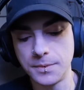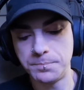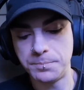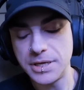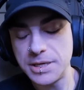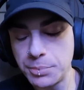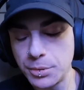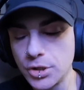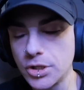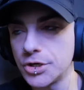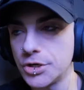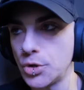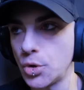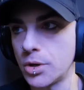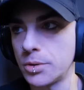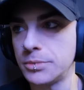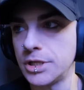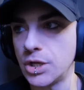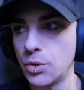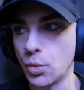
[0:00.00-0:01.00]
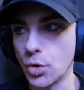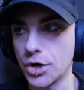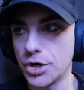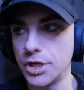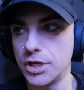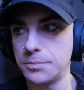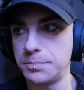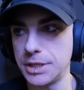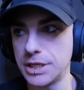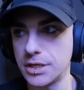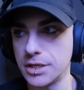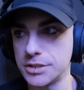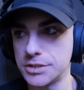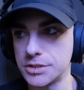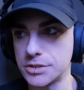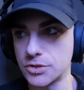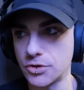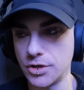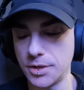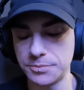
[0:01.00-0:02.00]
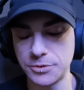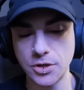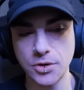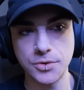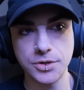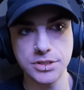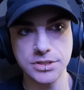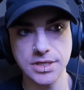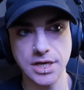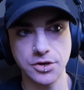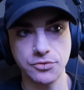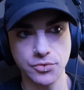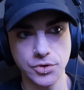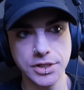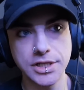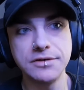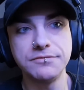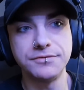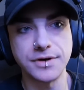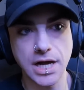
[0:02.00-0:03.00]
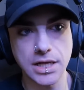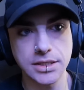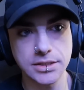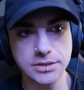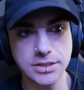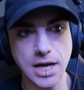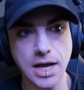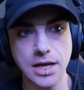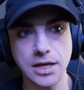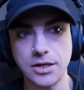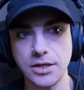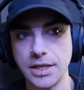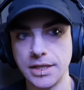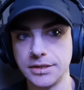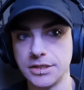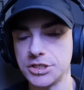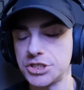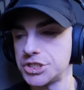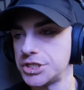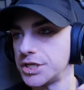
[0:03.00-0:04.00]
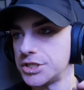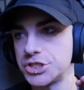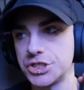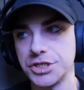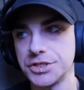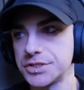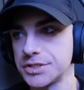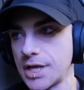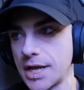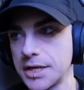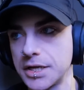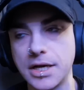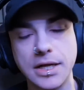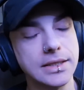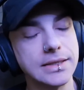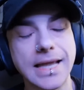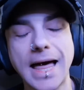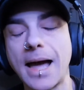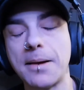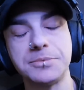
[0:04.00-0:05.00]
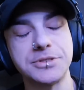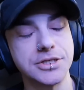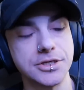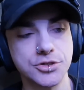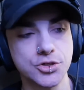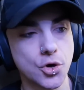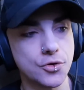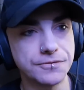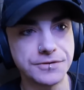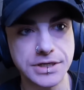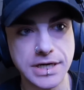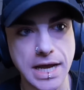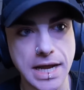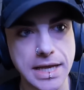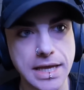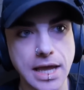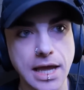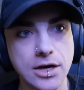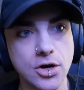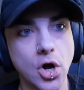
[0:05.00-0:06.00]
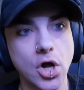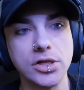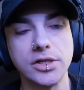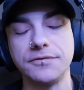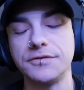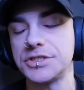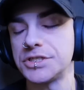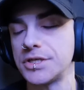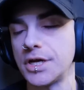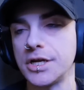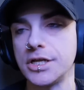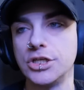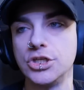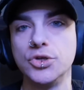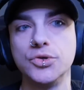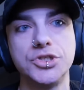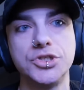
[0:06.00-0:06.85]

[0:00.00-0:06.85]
People are normally worried because crypto is like really volatile and the shit just like collapses overnight, and all of a sudden you